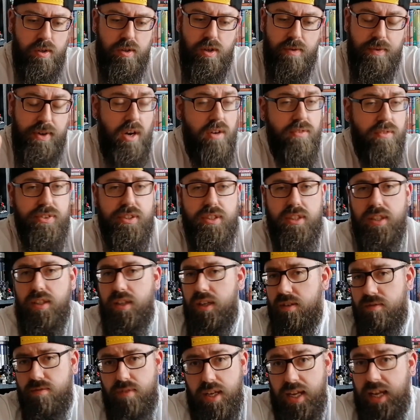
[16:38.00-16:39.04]
I mean, obviously,
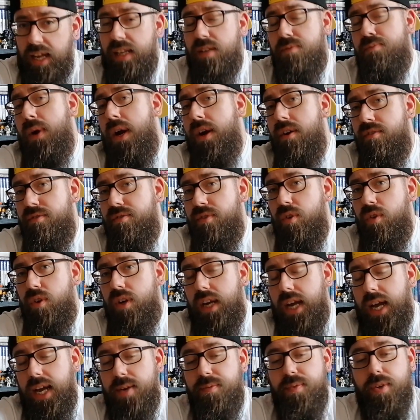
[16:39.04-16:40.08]
it is better in
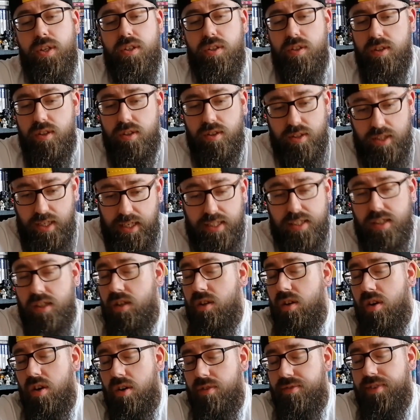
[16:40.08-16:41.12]
4K because it is a
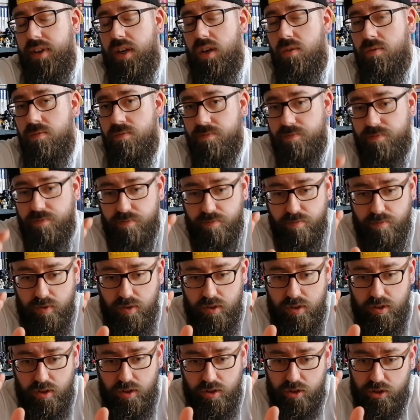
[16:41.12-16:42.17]
dark film.
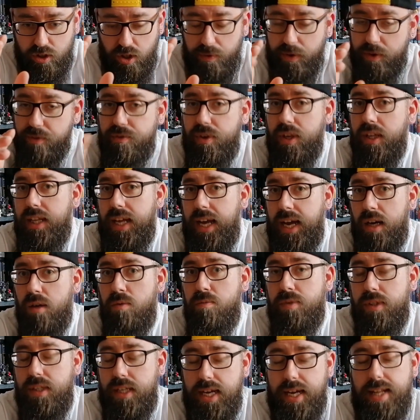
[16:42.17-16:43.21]
So it really
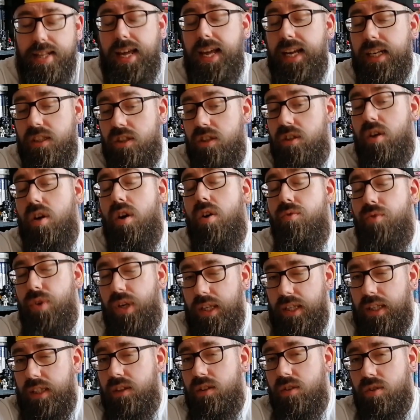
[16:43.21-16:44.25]
helps there. The HDR
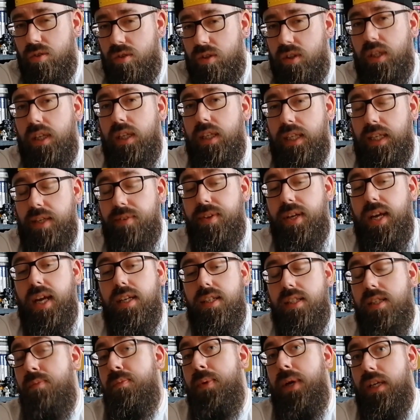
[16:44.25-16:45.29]
really sort of
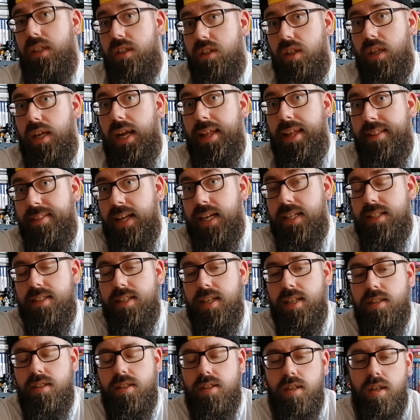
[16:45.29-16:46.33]
alleviates the picture in that
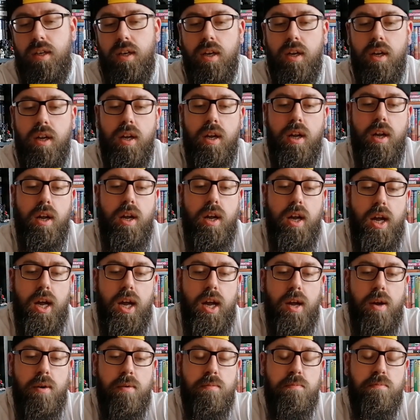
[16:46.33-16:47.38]
sense.
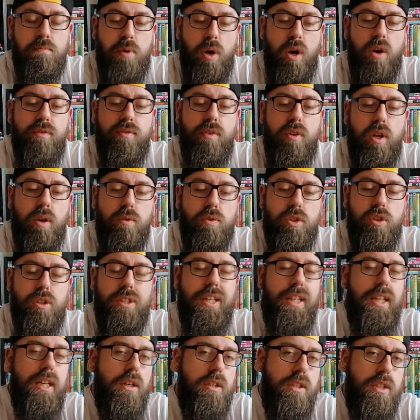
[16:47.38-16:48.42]
But overall, I was just
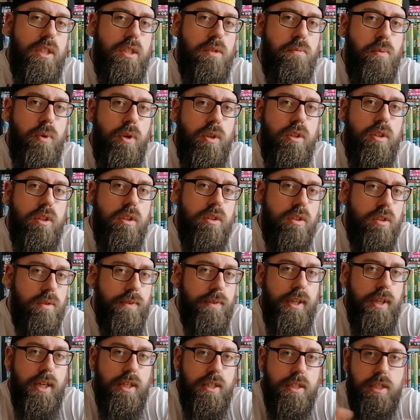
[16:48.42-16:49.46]
a little disappointed at some
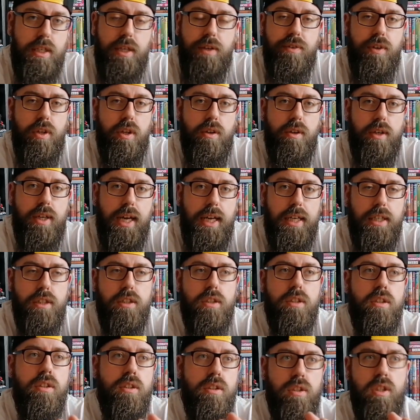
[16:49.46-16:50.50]
of the exterior
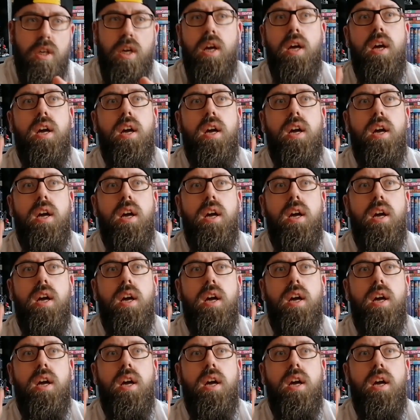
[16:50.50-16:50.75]
locations.